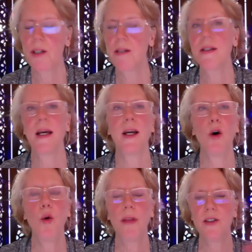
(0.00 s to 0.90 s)
to say,
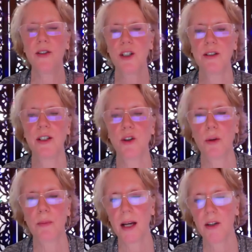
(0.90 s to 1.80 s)
oh, that's just in your
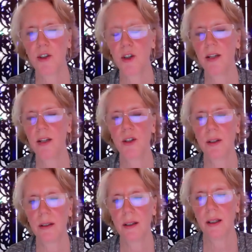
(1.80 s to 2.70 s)

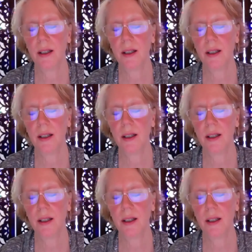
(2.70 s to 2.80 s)
imagination,